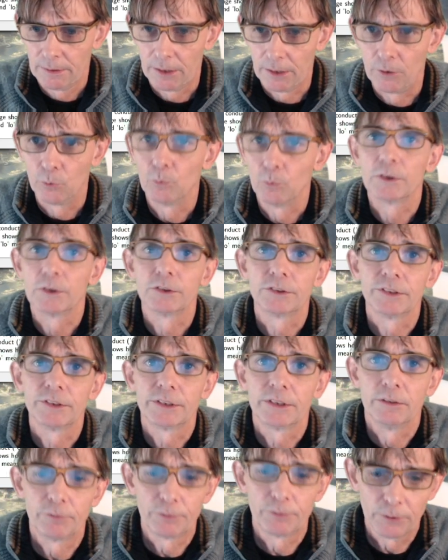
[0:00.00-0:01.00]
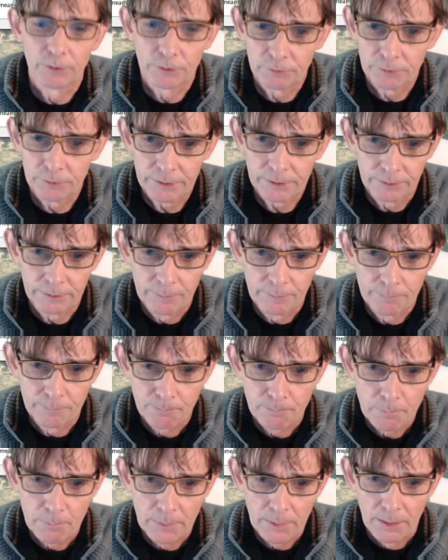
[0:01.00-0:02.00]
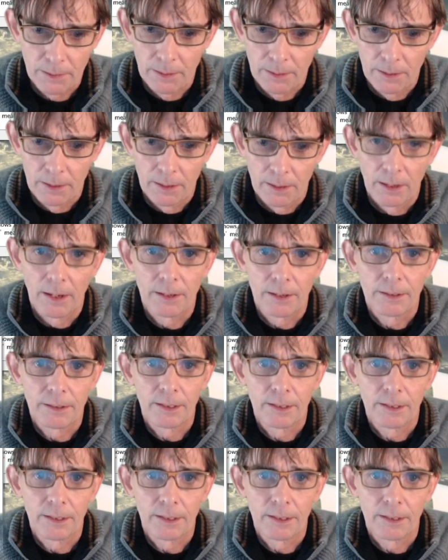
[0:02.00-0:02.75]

I don't want to sit in front of it. And